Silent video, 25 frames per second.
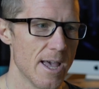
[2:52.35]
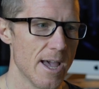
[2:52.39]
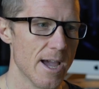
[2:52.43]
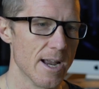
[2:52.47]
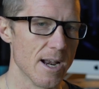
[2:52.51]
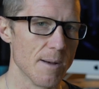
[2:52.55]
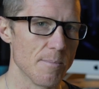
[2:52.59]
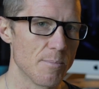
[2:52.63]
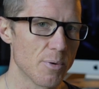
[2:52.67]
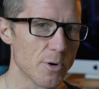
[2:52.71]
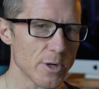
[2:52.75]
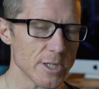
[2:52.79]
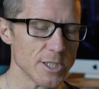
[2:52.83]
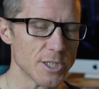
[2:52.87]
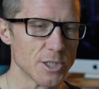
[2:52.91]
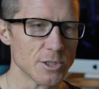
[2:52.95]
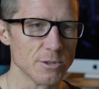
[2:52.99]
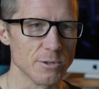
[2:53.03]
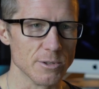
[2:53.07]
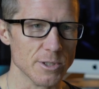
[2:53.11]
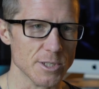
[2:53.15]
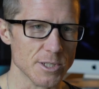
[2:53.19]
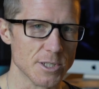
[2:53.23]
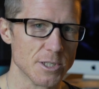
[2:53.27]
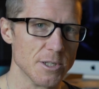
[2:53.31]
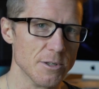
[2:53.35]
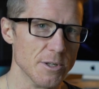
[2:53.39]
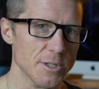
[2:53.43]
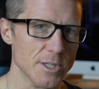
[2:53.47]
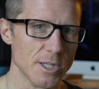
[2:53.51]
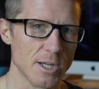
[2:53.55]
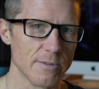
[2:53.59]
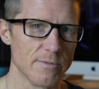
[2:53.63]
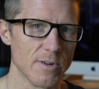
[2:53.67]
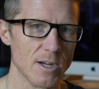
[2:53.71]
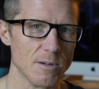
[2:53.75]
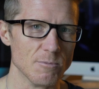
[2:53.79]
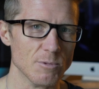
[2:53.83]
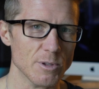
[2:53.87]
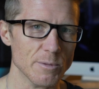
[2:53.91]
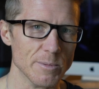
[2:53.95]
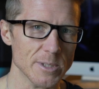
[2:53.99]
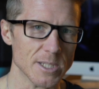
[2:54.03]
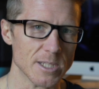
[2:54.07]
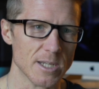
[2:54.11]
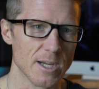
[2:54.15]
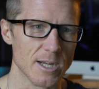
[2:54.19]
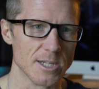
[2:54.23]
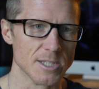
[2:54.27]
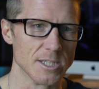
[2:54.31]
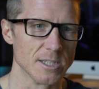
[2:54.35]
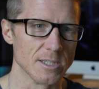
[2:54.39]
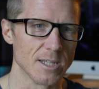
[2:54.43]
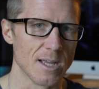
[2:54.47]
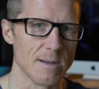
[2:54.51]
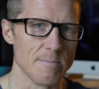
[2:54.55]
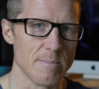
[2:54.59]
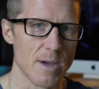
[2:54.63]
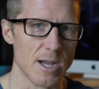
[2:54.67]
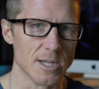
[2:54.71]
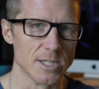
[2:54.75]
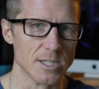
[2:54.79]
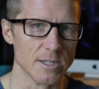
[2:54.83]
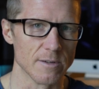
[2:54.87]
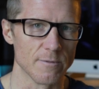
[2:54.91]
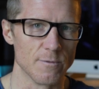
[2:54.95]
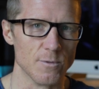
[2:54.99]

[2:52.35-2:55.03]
And I'm pretty sure that soon enough I will be touching that magic